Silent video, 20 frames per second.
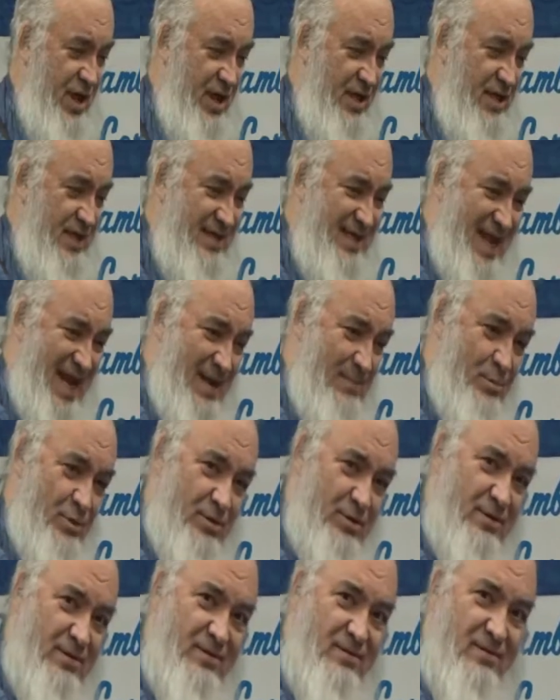on a
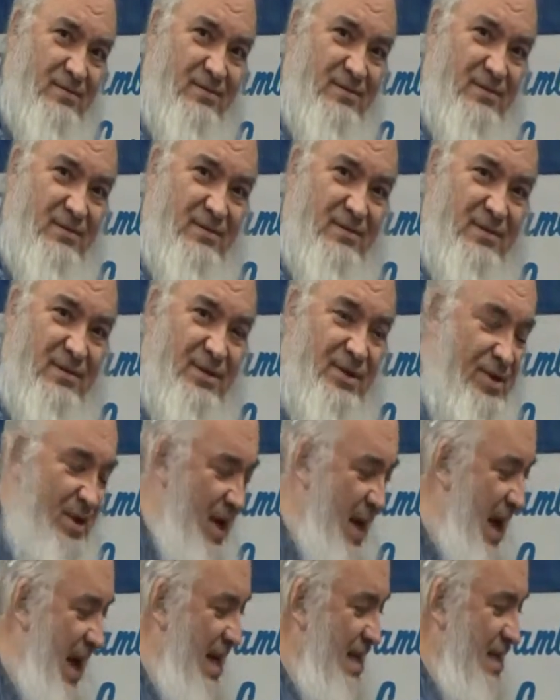table,
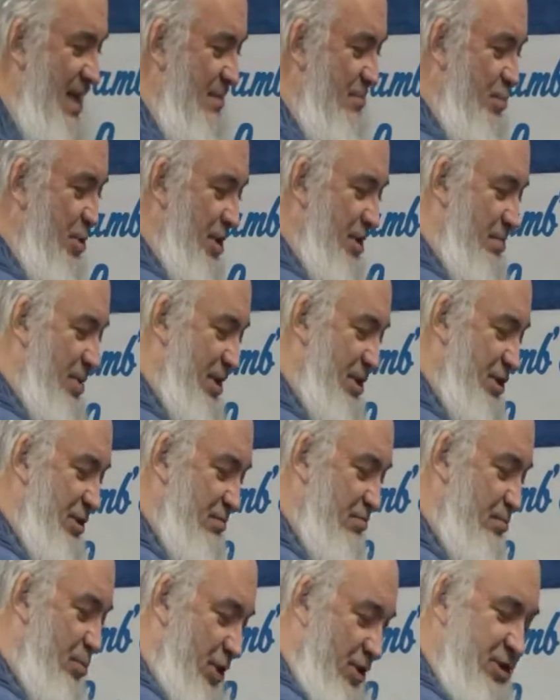and then put a bunch
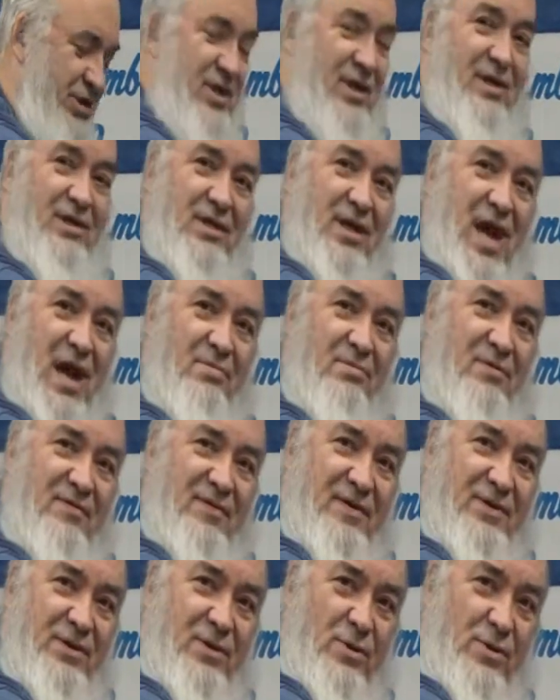of books on top
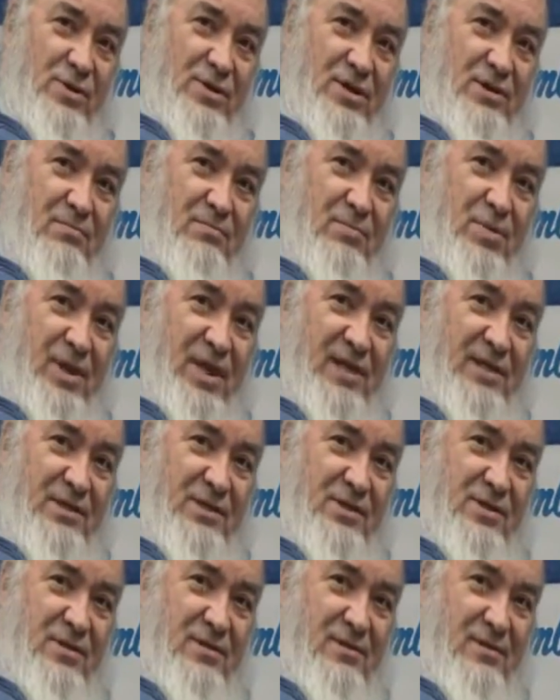of it to hold it in
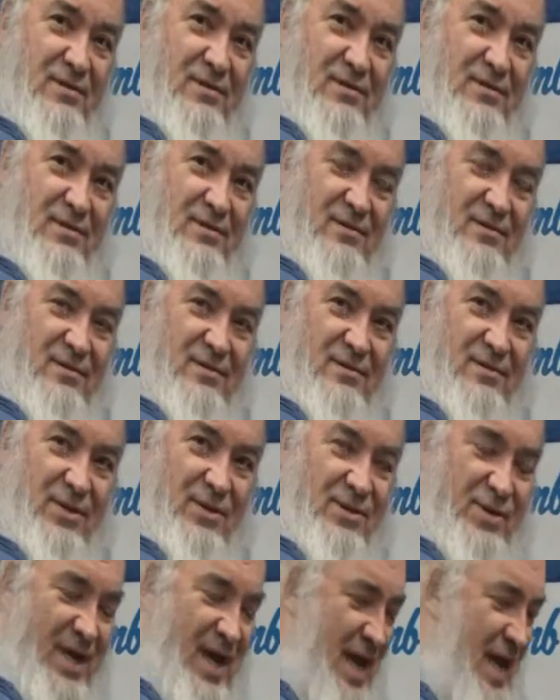place.
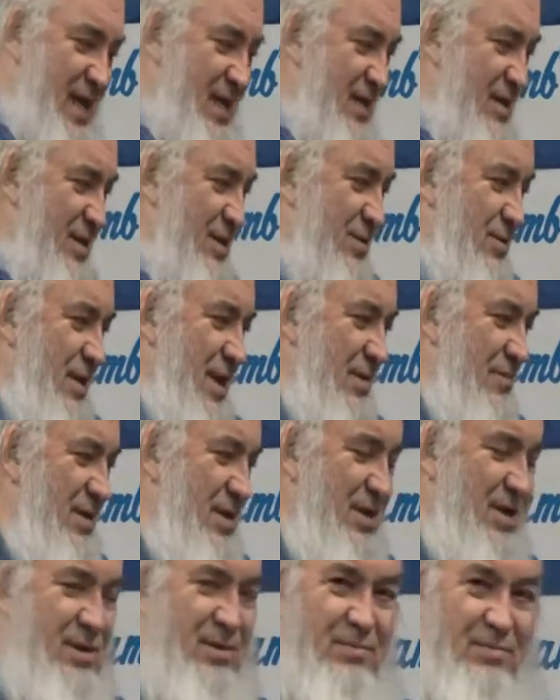Okay,
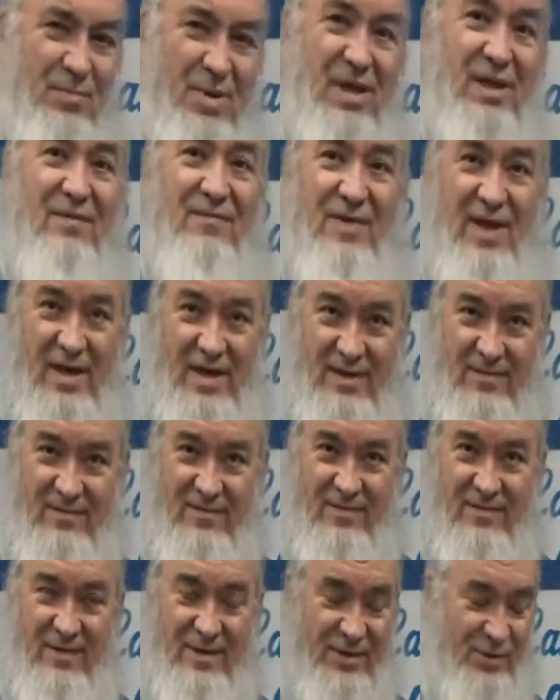you be
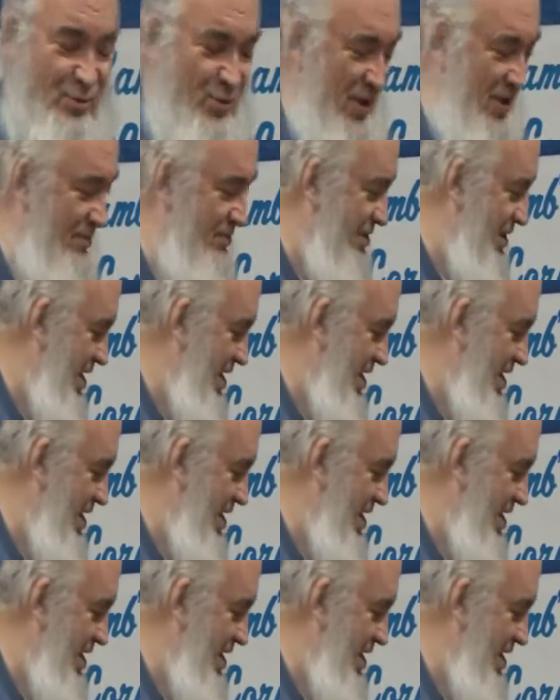inventive is what I'm